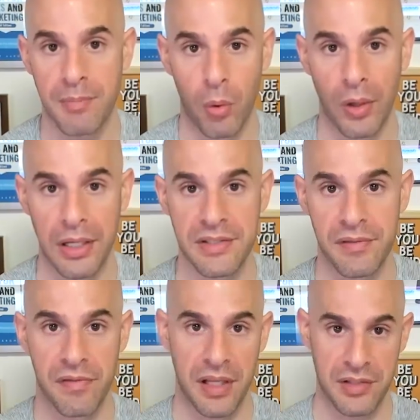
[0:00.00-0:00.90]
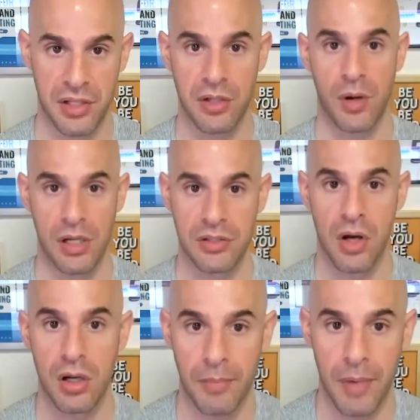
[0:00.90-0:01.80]
points of things that you want to
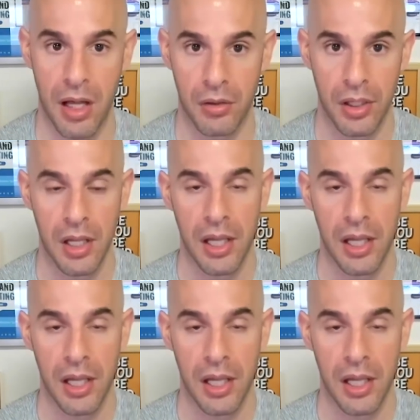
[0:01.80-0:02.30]
talk about.